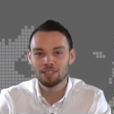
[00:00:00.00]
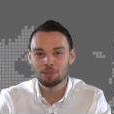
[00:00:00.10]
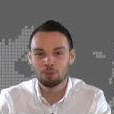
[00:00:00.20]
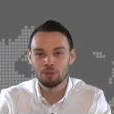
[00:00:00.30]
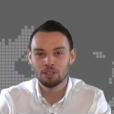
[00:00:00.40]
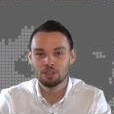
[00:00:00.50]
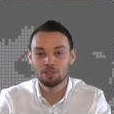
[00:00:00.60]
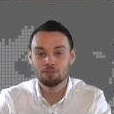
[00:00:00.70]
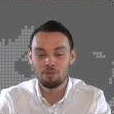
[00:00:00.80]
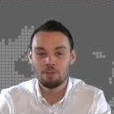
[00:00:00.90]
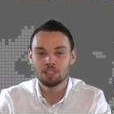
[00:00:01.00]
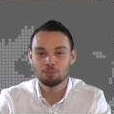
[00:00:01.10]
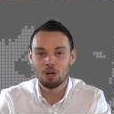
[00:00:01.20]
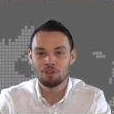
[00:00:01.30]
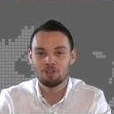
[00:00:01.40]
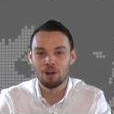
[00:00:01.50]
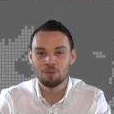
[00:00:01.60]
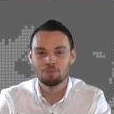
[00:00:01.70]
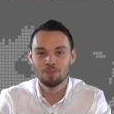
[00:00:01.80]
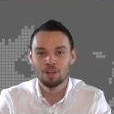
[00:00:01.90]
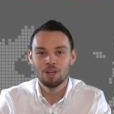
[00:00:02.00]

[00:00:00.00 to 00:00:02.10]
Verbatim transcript: access points from their smartphone.